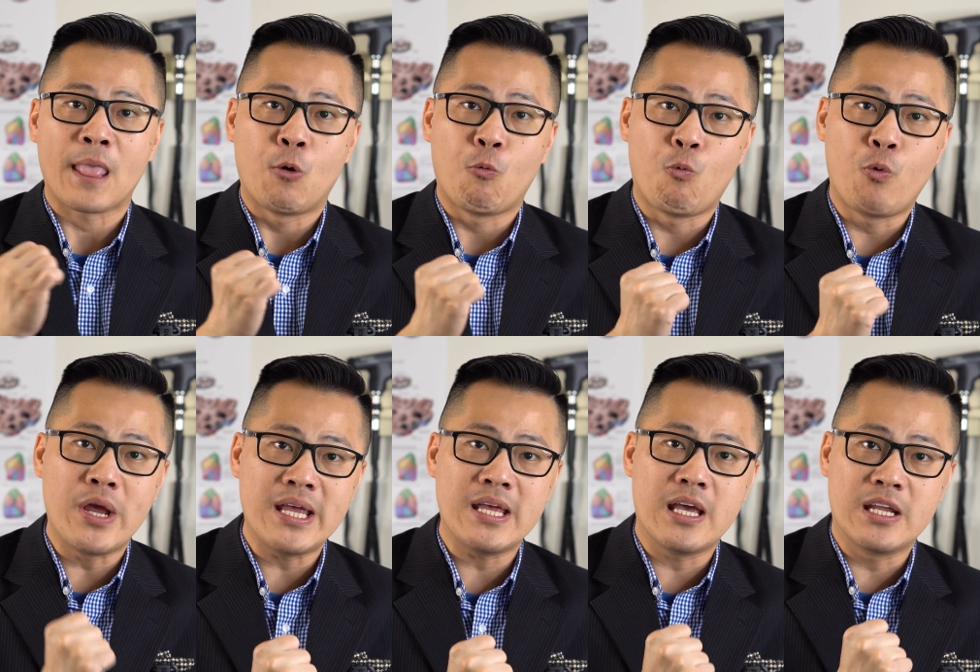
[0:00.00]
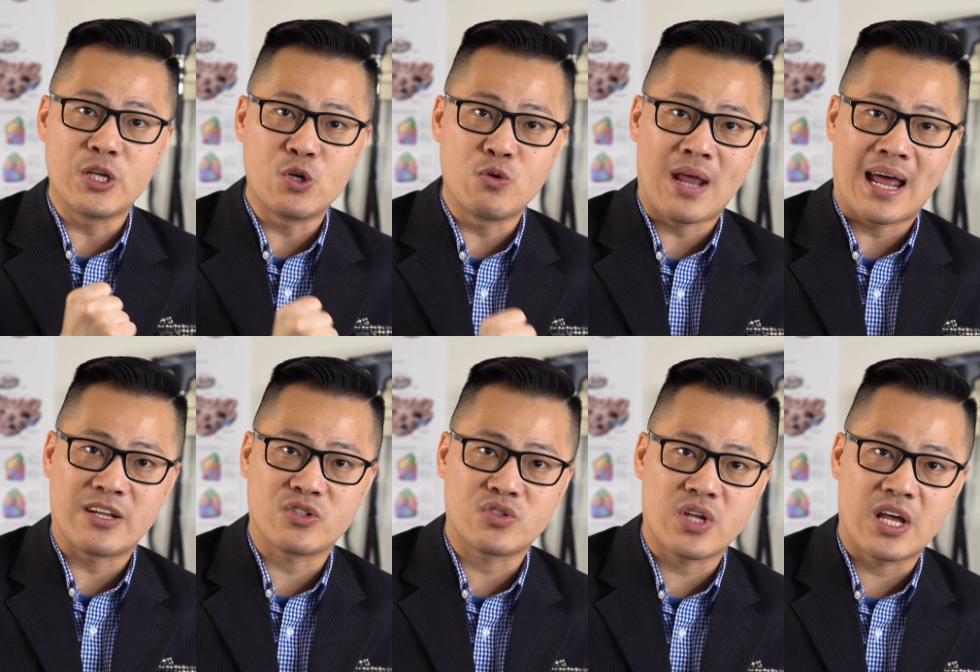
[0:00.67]
We in the
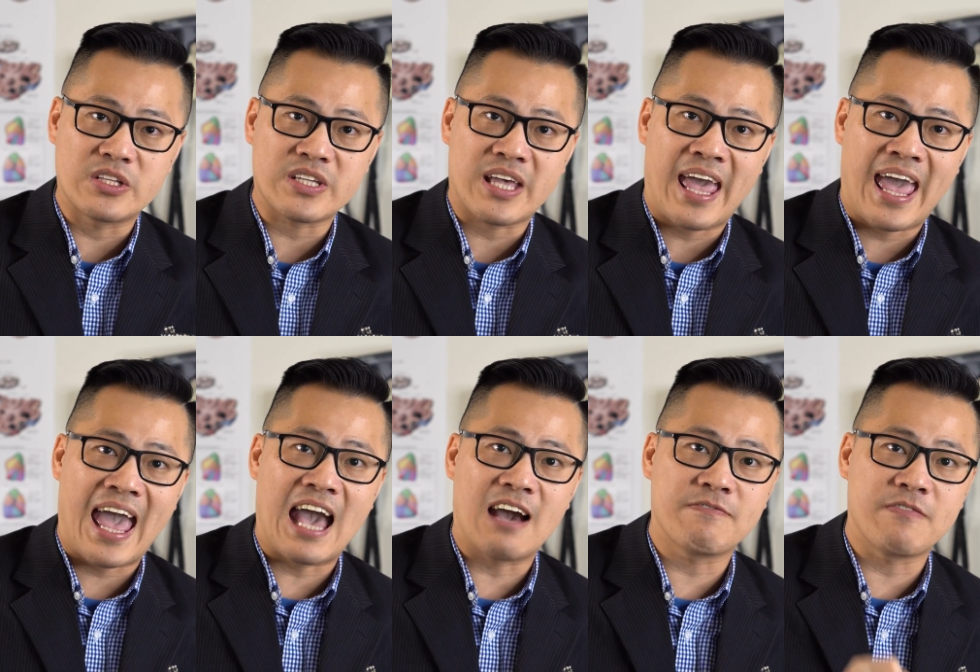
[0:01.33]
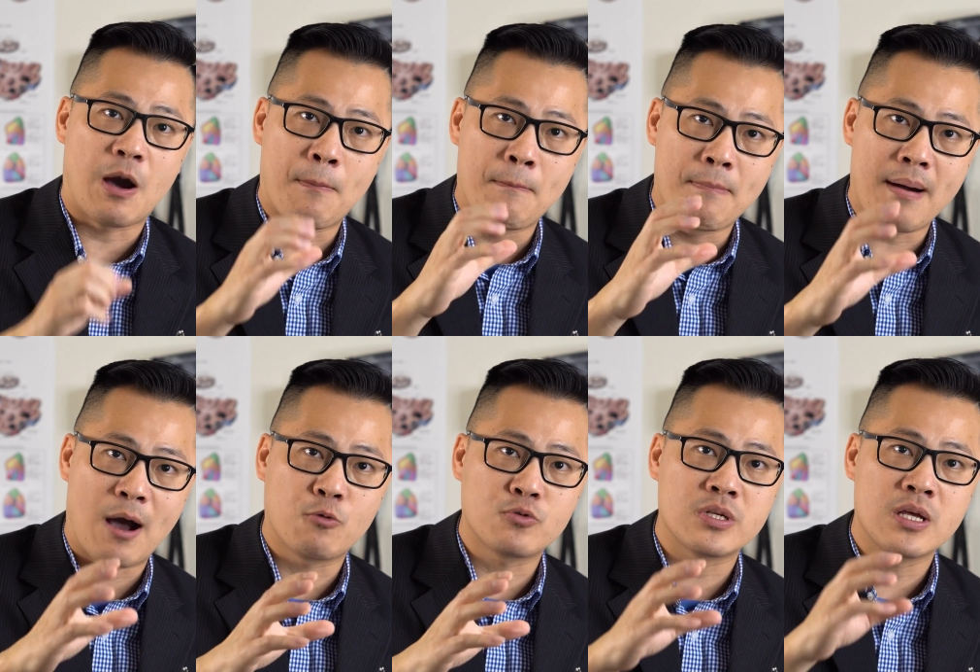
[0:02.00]
United States have
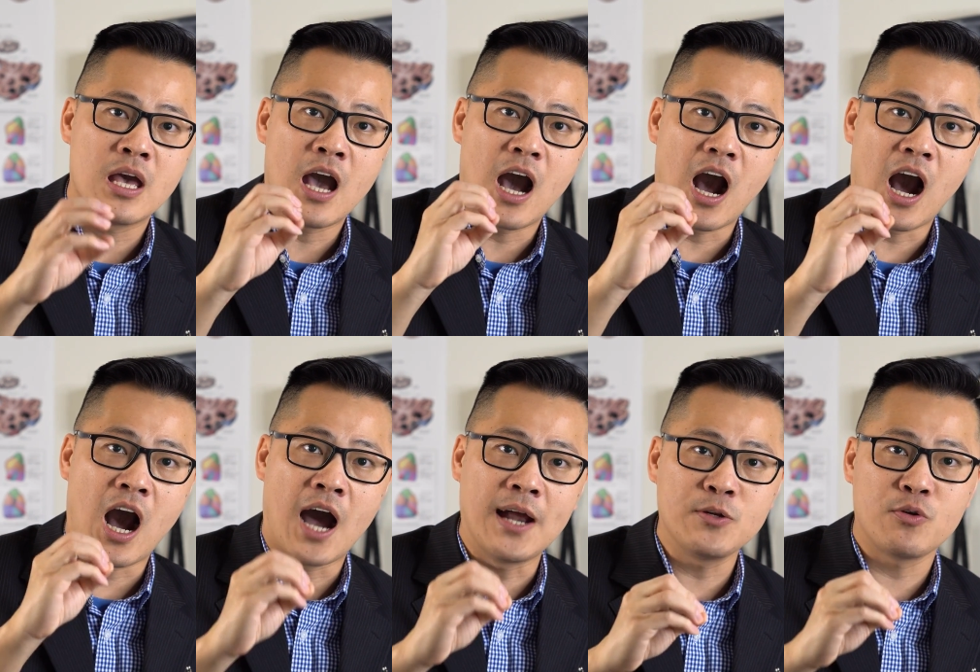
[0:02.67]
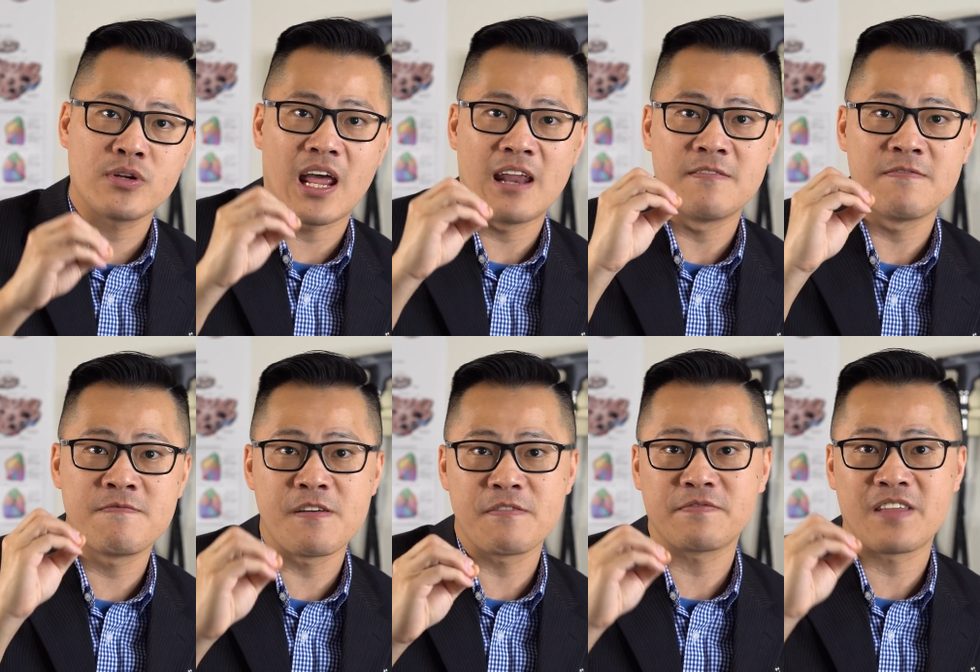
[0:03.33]
about
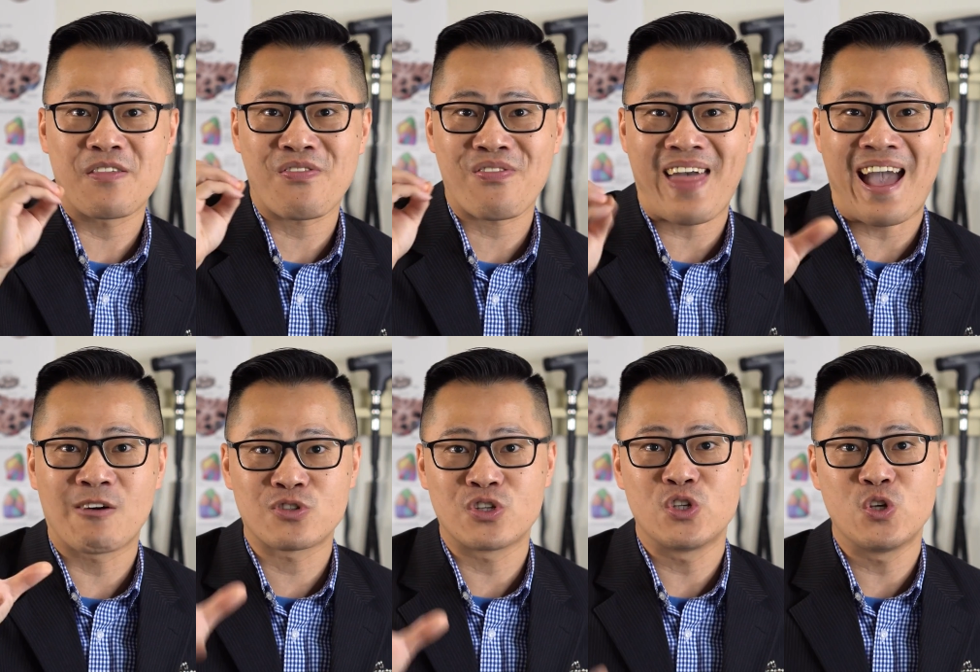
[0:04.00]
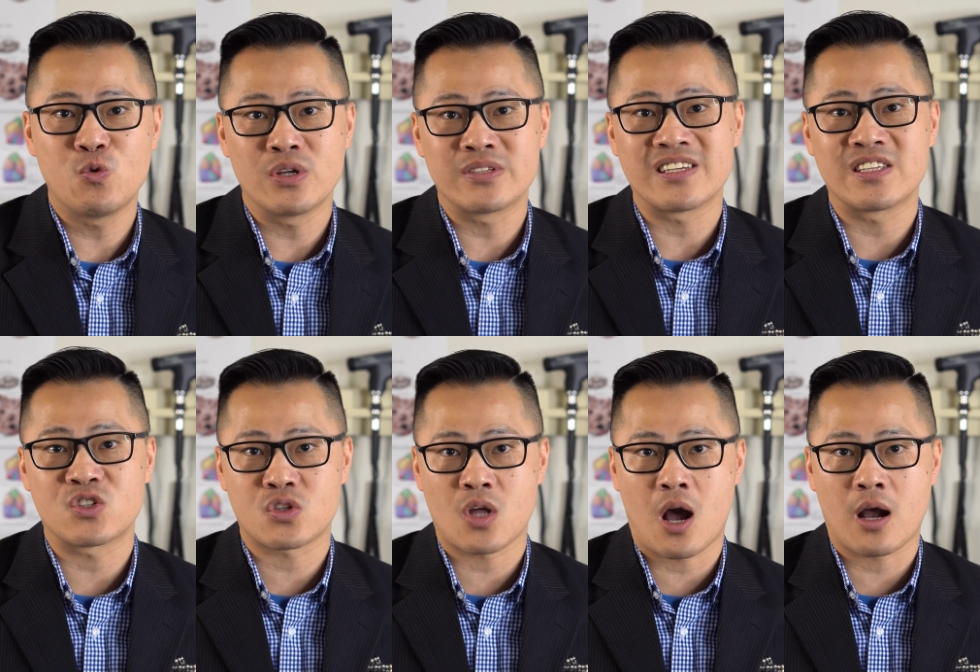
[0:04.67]
150,000 units in
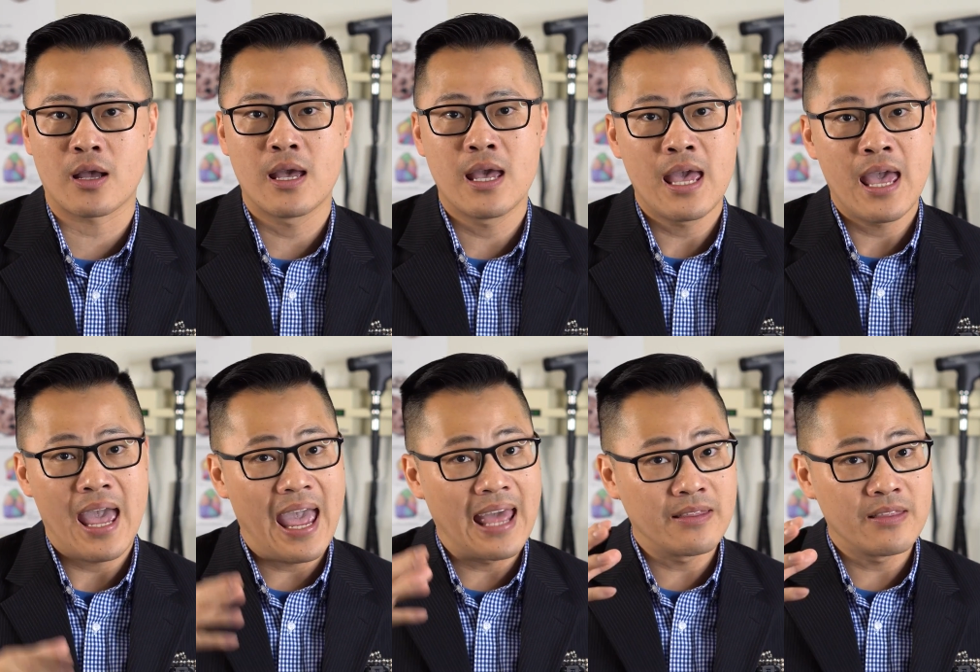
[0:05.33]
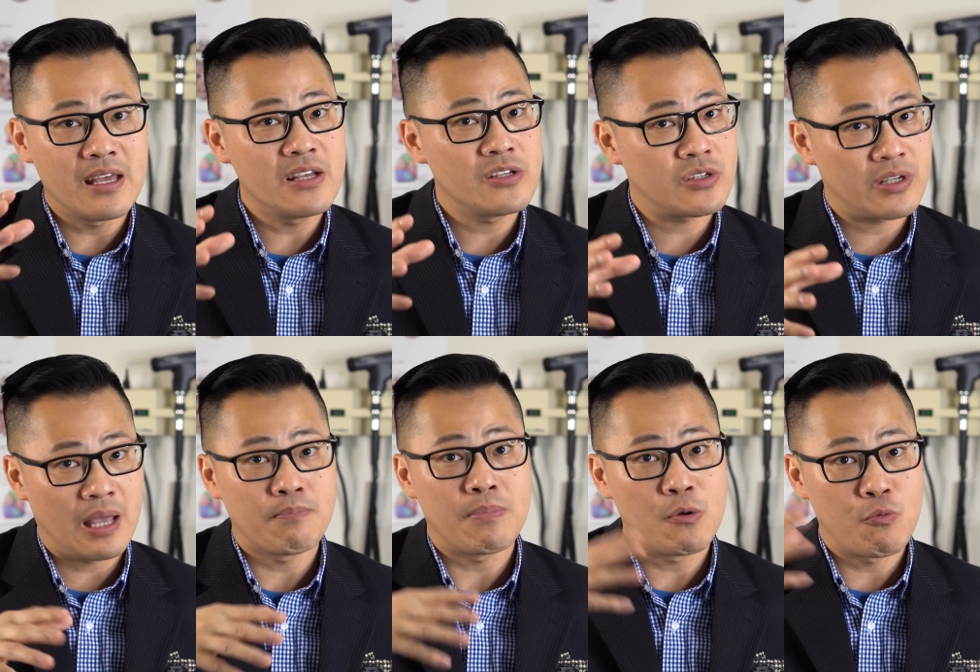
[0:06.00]
stock, and these
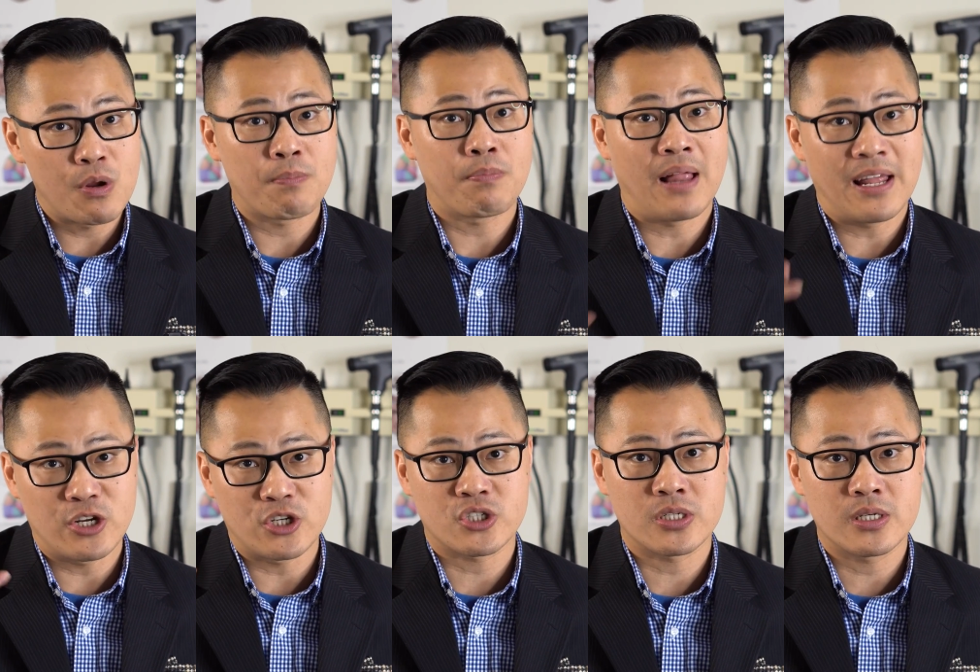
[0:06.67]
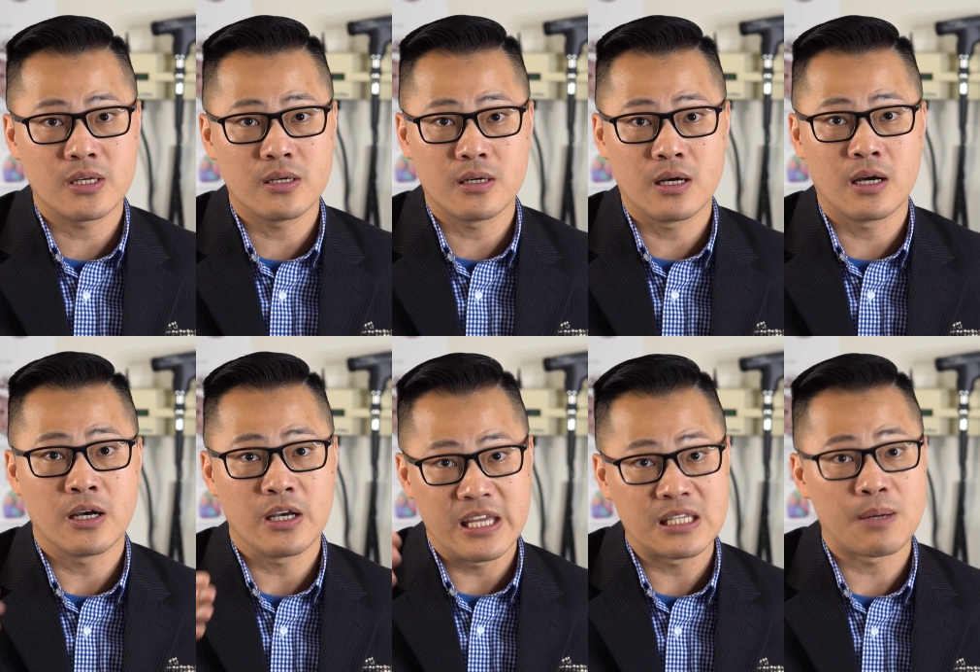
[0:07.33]
can be replenished
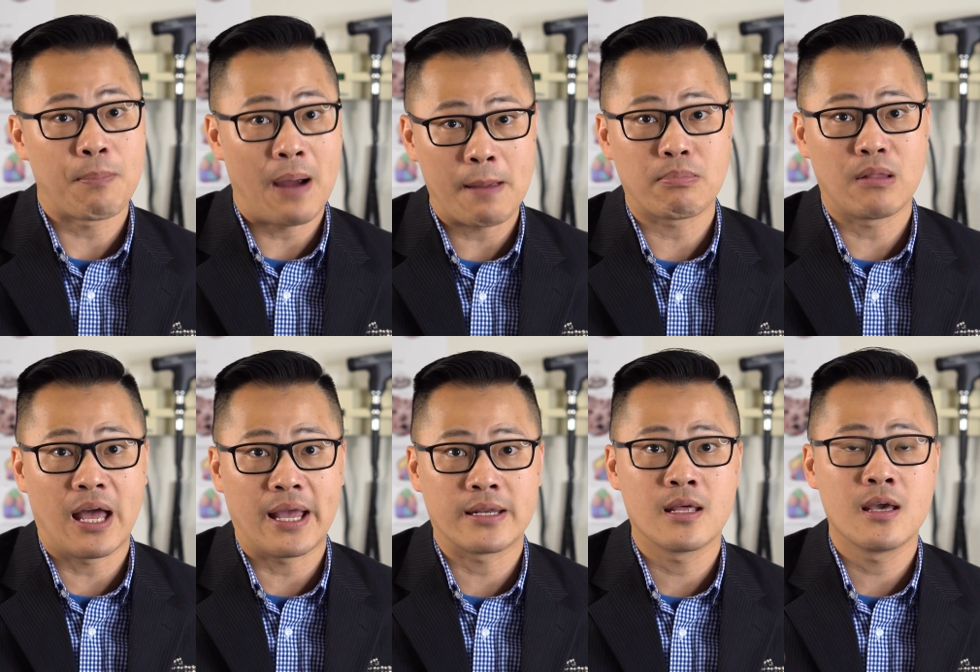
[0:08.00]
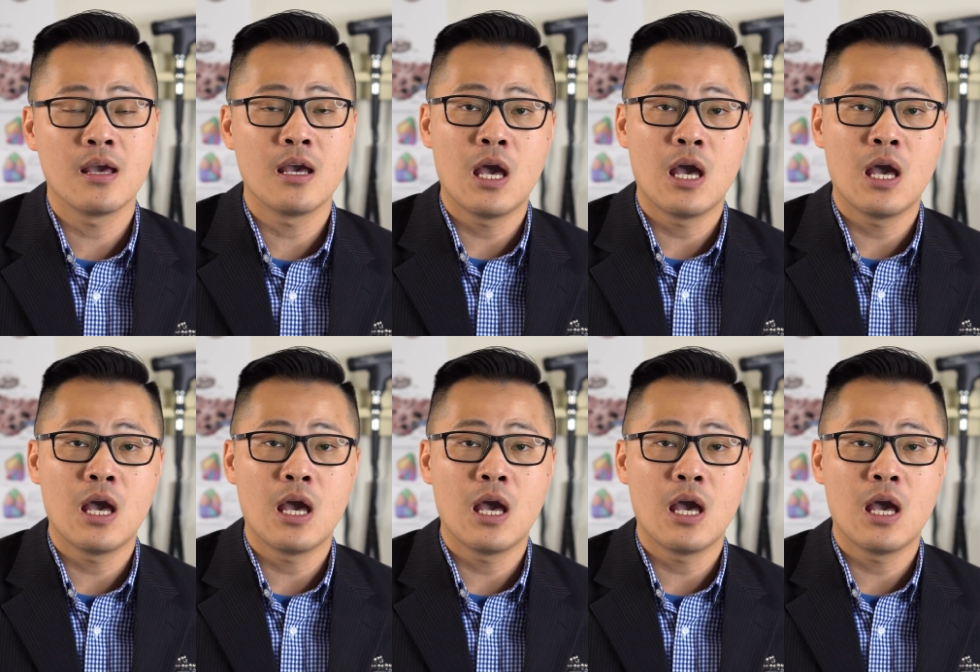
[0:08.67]
in the pipeline.